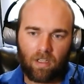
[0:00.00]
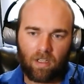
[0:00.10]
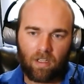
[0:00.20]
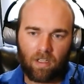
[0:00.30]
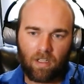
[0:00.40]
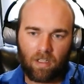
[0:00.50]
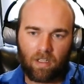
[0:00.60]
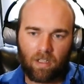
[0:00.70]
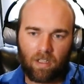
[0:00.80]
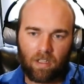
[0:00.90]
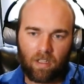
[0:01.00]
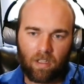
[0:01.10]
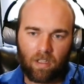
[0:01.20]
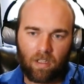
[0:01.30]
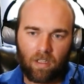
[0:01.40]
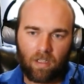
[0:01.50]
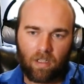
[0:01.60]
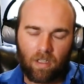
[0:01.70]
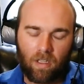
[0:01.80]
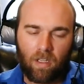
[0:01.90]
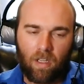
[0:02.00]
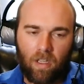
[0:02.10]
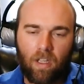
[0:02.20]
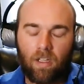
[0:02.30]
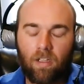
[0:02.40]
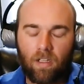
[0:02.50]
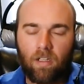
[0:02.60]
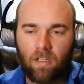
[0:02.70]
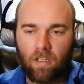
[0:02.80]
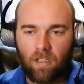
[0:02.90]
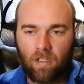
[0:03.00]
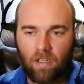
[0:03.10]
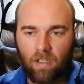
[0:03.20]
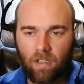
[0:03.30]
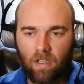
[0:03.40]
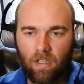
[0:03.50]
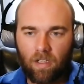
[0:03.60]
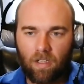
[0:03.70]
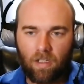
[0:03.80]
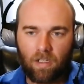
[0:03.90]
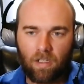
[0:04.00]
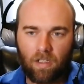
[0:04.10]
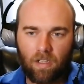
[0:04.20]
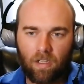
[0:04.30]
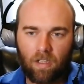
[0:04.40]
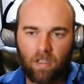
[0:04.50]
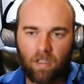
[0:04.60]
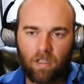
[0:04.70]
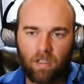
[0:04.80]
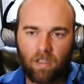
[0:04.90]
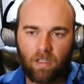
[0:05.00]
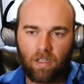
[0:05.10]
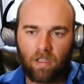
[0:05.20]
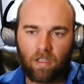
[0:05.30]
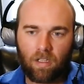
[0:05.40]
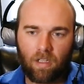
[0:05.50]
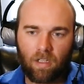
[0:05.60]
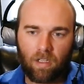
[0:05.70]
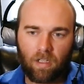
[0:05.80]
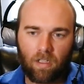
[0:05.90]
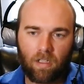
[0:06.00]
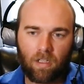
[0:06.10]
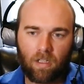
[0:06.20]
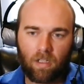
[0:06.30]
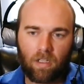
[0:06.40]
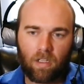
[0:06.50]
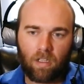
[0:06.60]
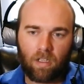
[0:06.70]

(not speaking)